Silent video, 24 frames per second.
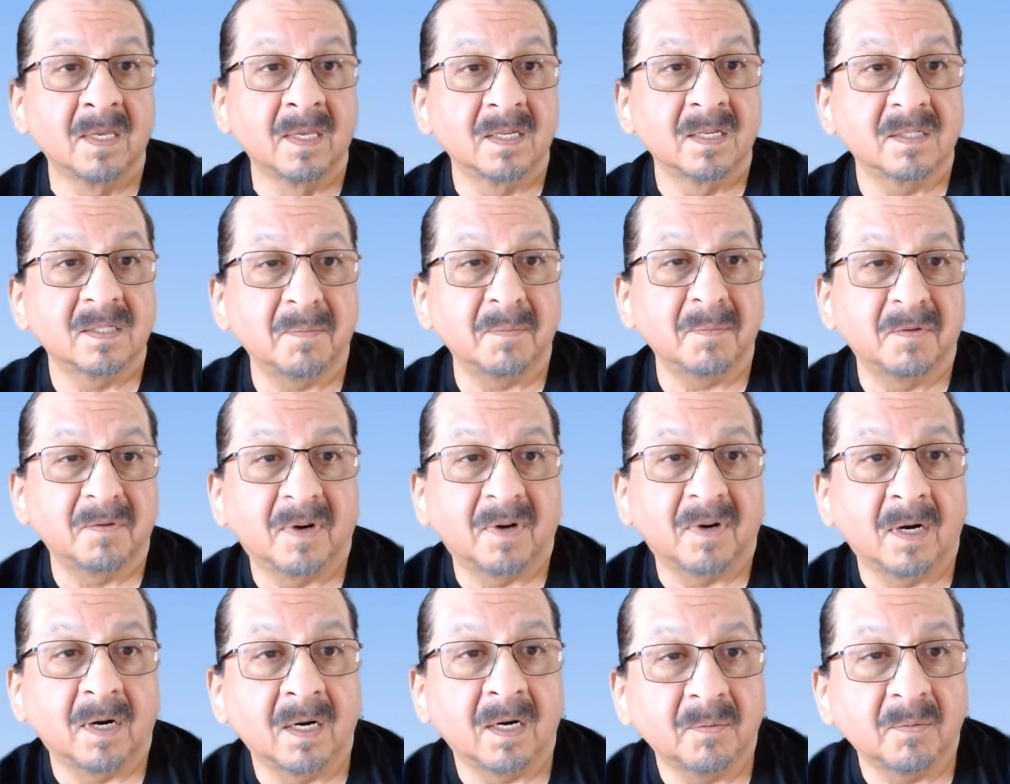some of
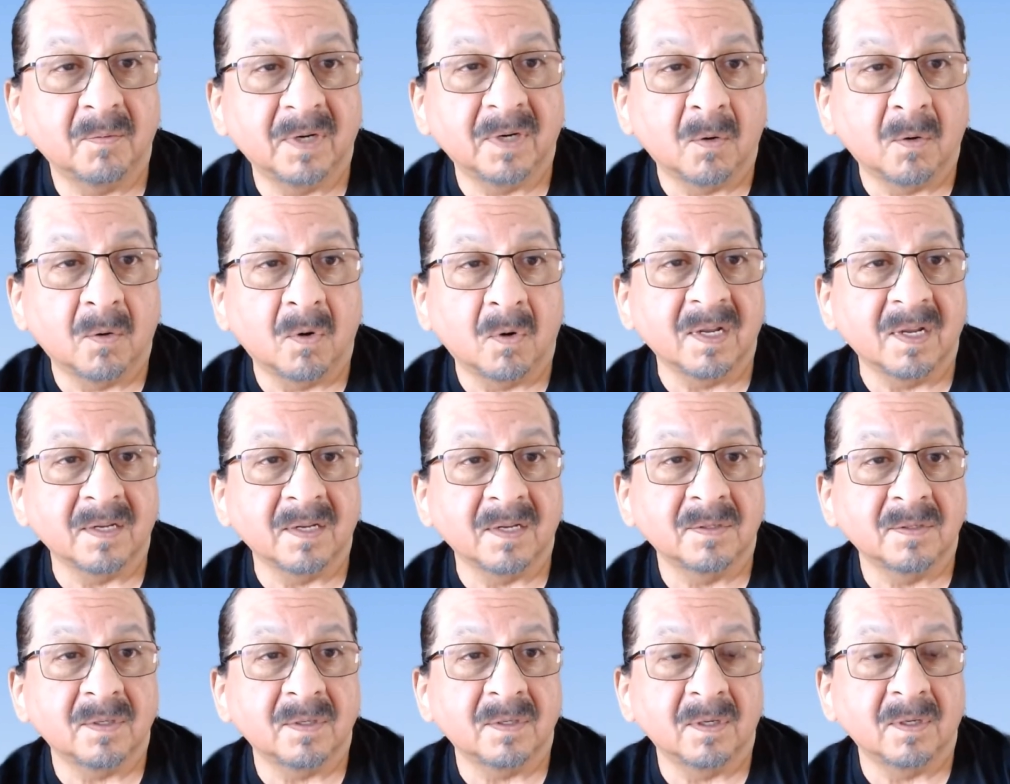our
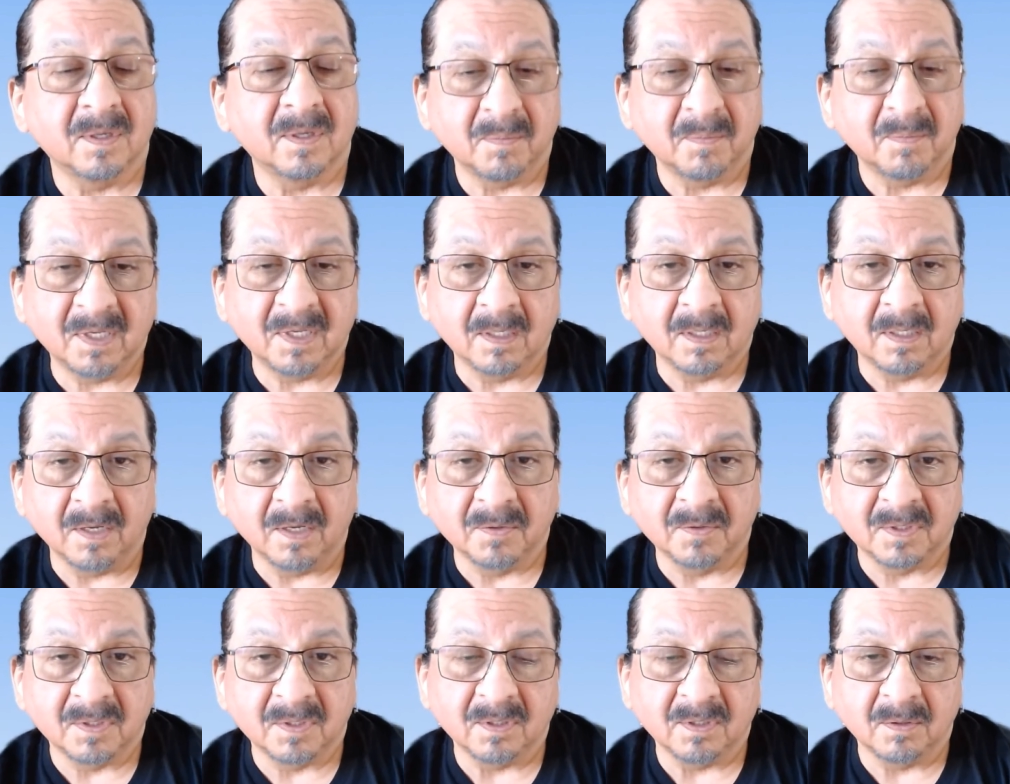recordings, can be
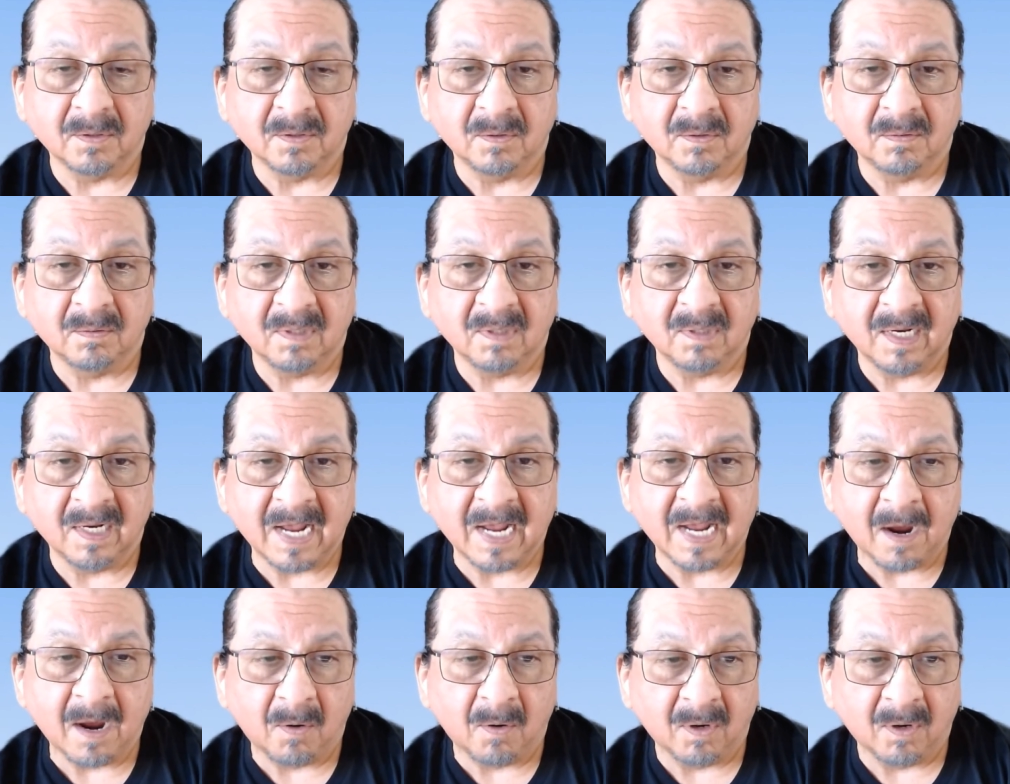close to an
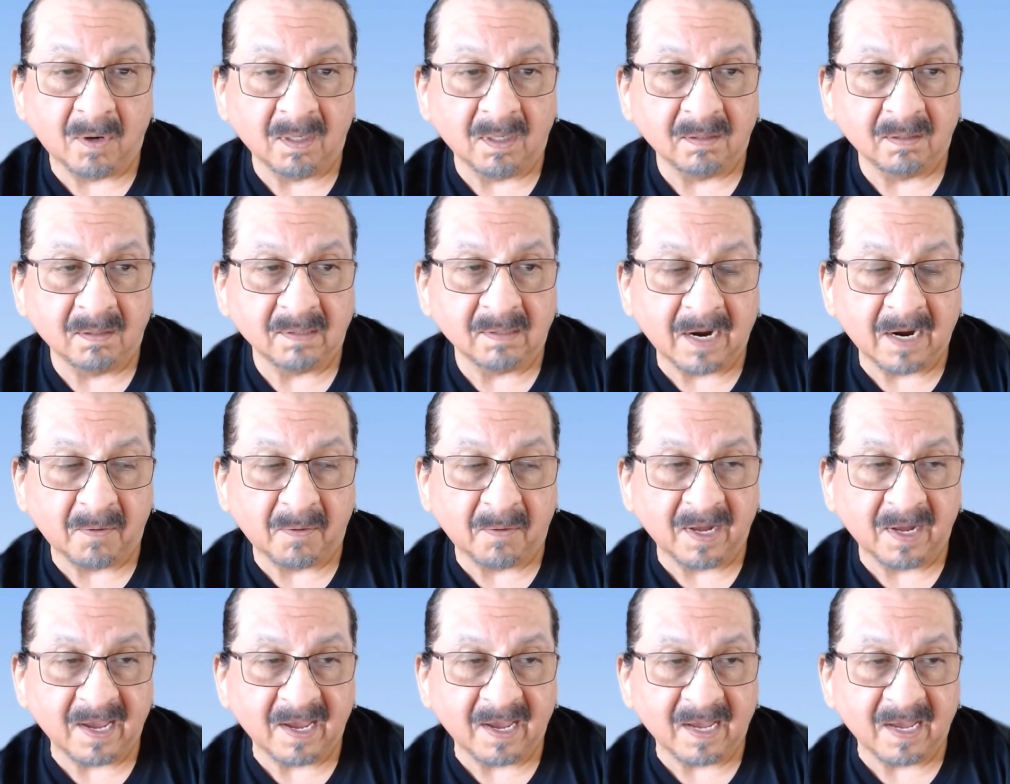hour,
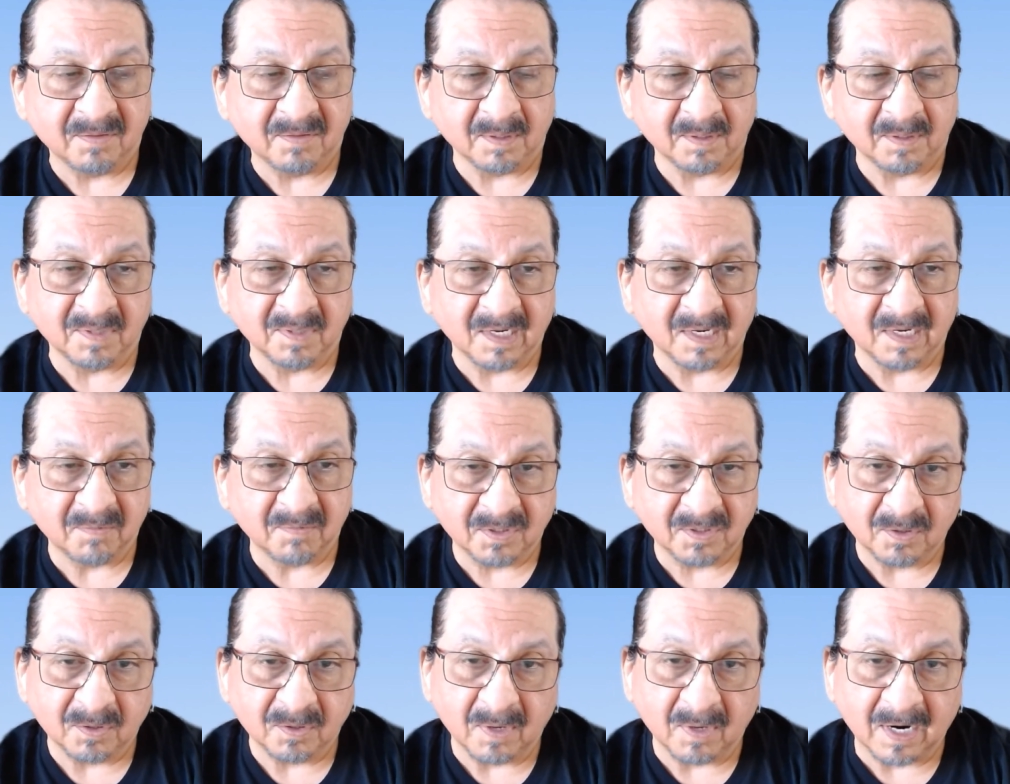hour and a half,
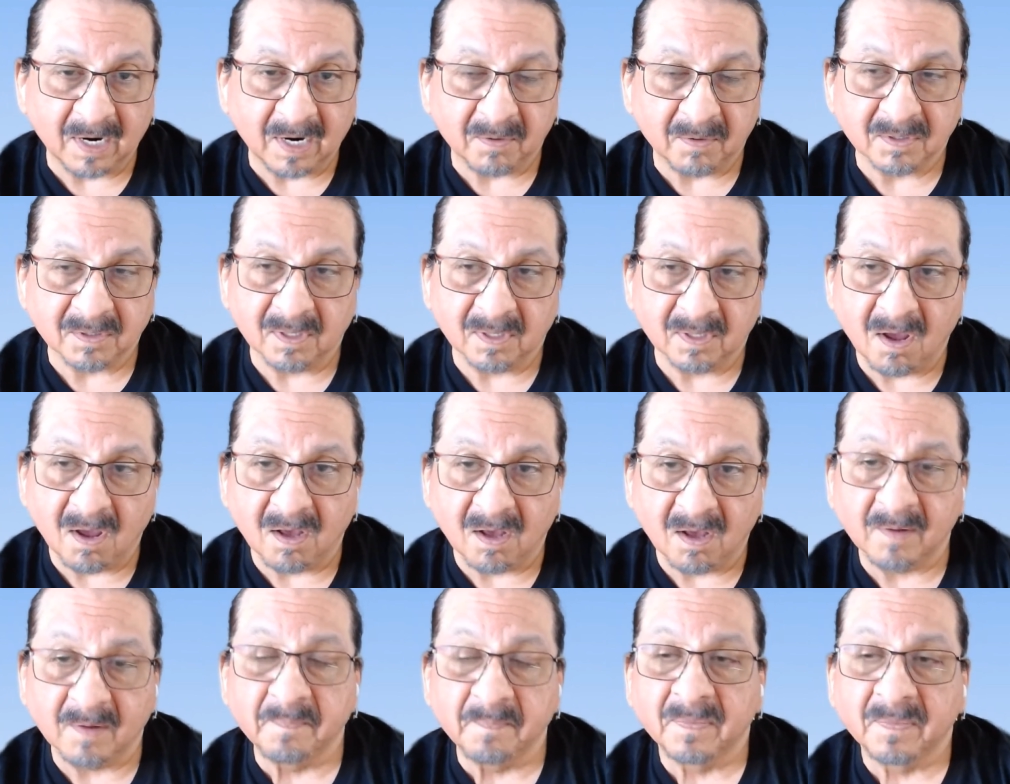sometimes 2 hours
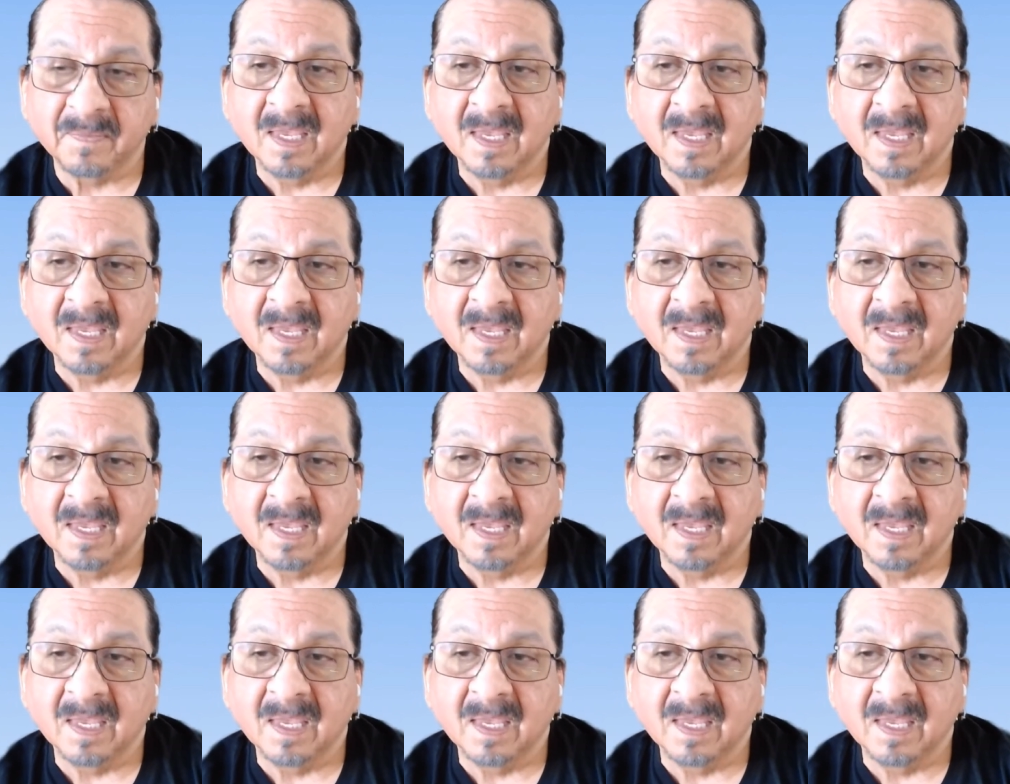long.